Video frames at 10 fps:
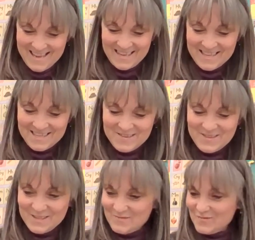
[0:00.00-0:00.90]
Let's do
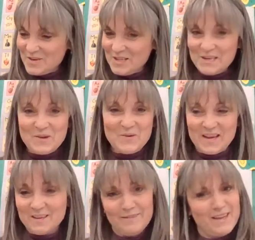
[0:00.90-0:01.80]
this really
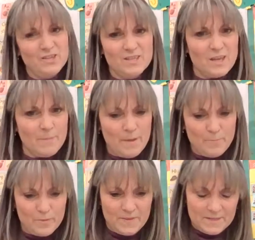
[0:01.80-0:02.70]
quick. I just came up
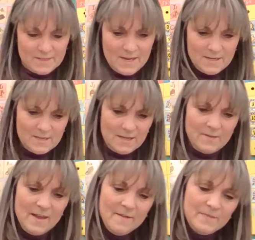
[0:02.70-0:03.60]
with this idea.
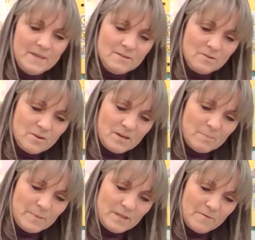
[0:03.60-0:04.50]
These are going
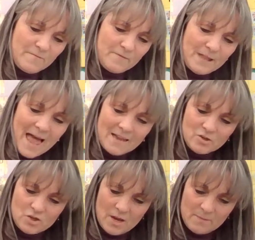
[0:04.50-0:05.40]
to be the flat
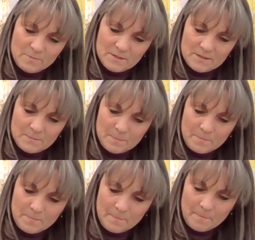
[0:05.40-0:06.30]
shapes.
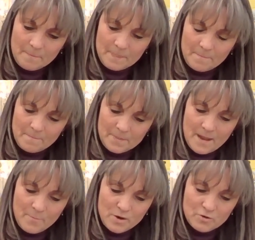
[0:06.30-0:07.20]

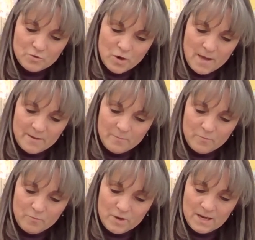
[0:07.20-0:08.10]
I'm going to draw them
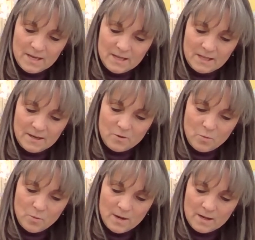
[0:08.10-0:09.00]
really
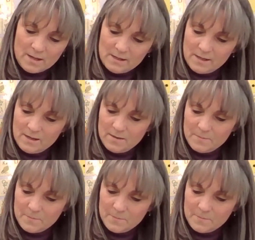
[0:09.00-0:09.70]
quickly.